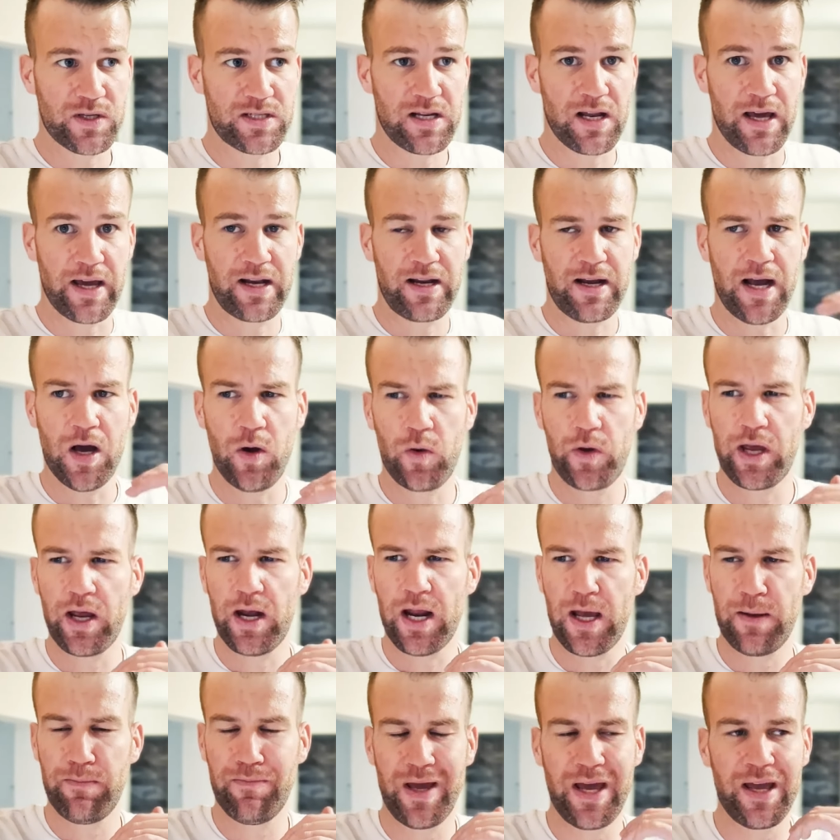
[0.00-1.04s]
like, how can
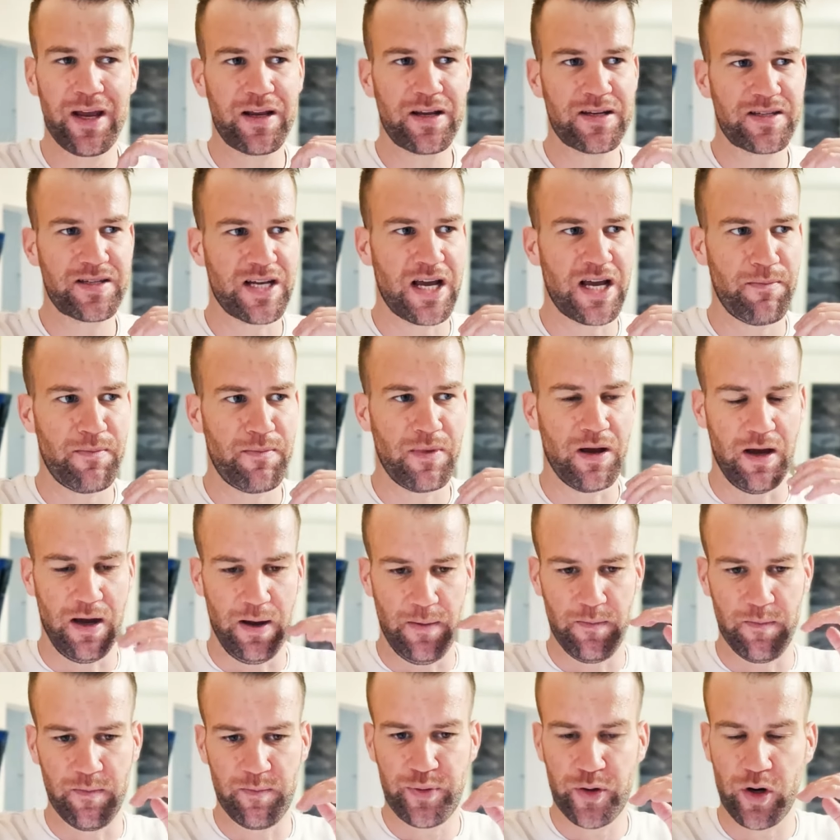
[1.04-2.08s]
I make some
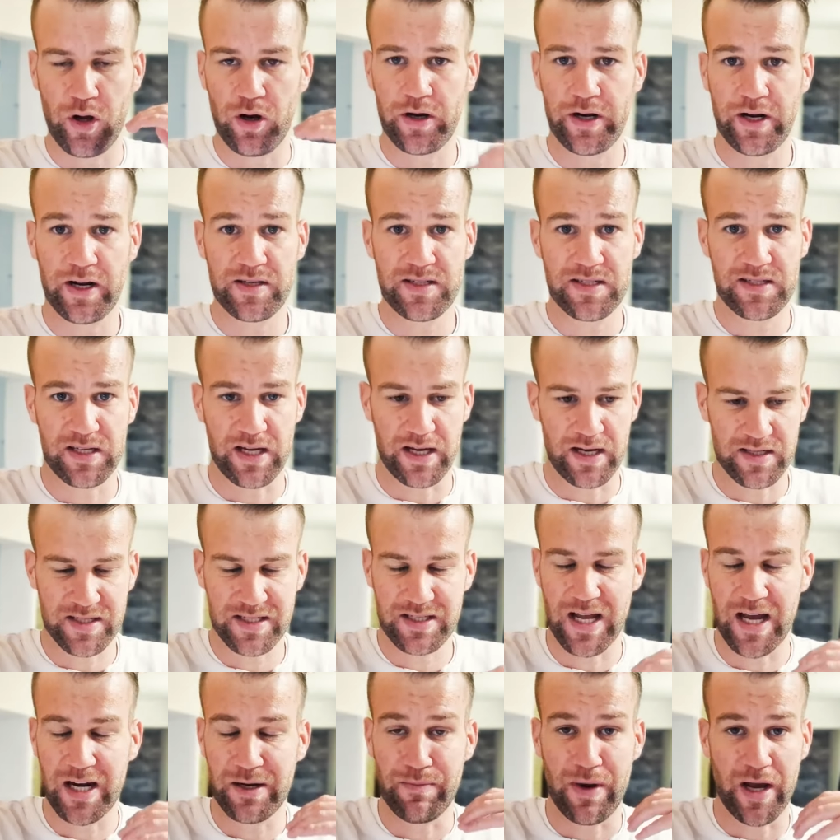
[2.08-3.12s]
um, progress and
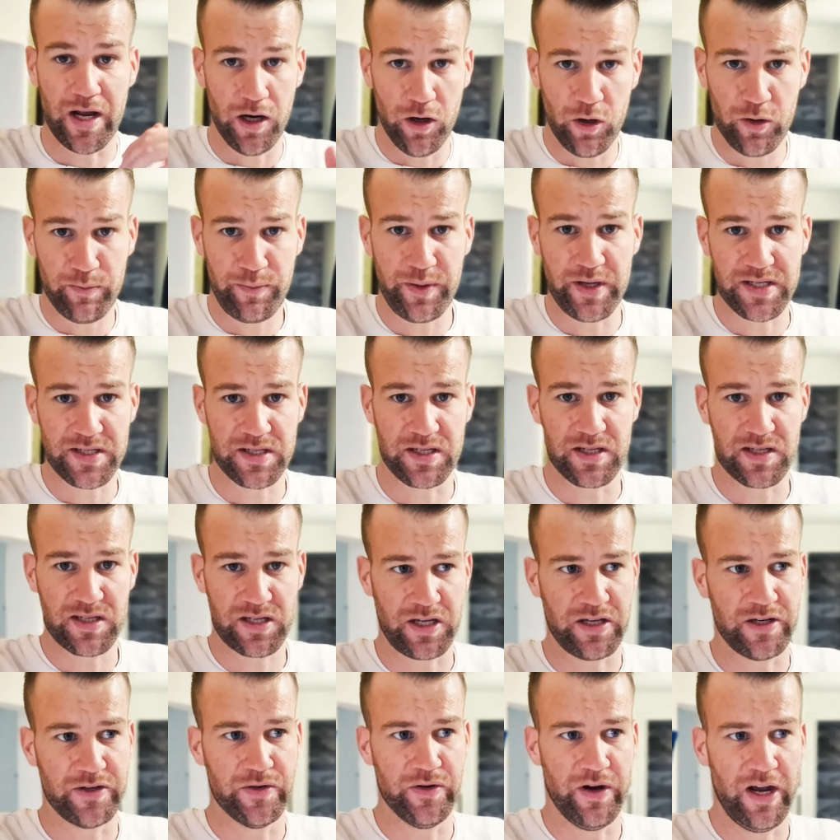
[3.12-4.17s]
start my own business
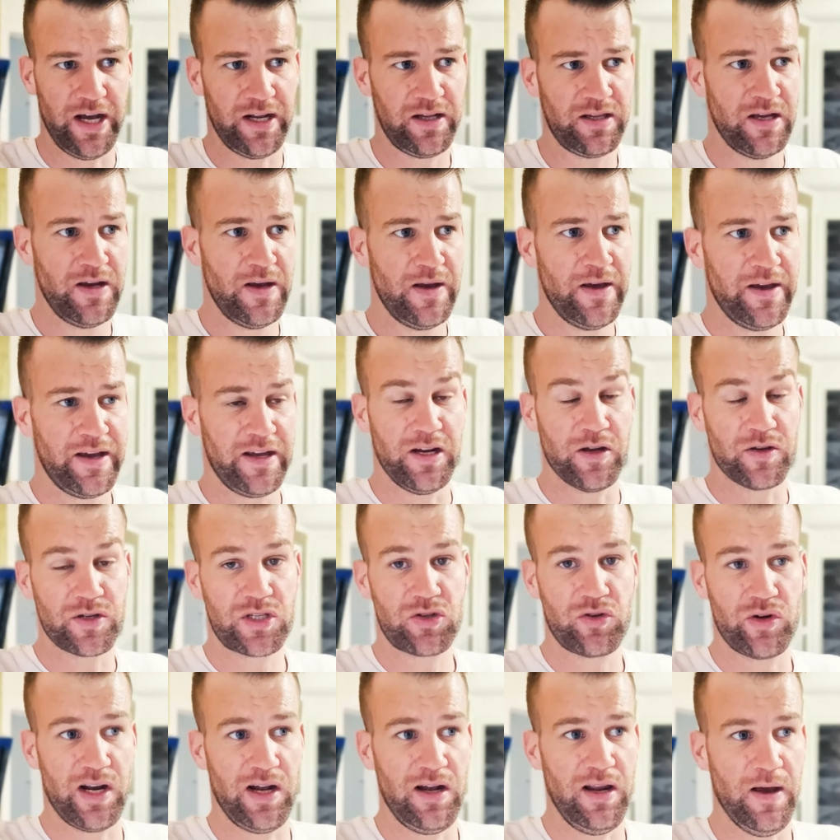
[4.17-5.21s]
here, right, in
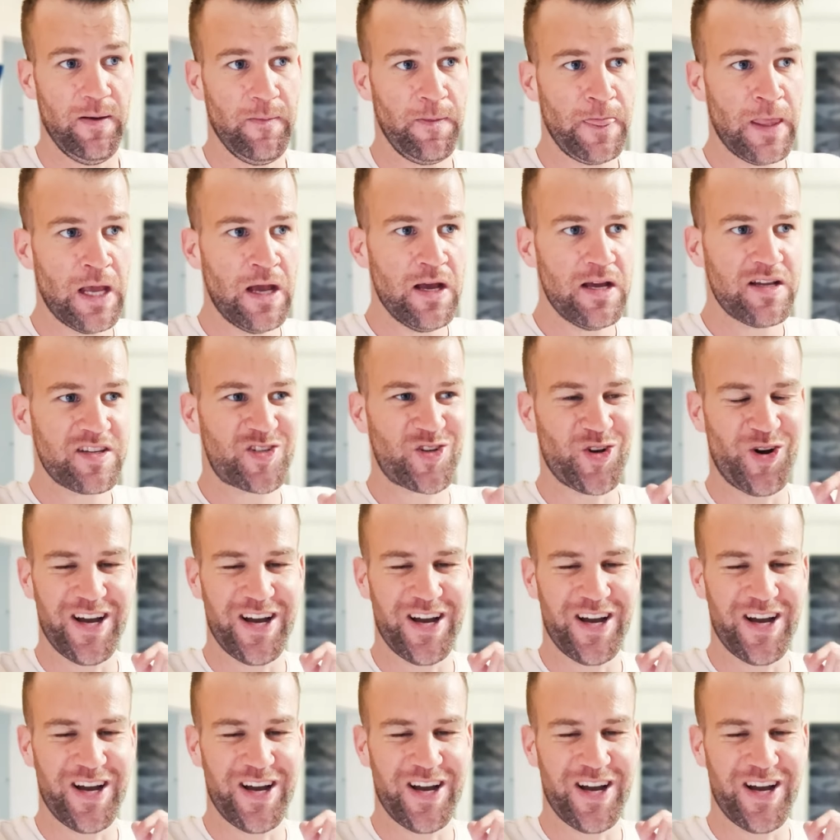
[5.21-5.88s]
Australia? So I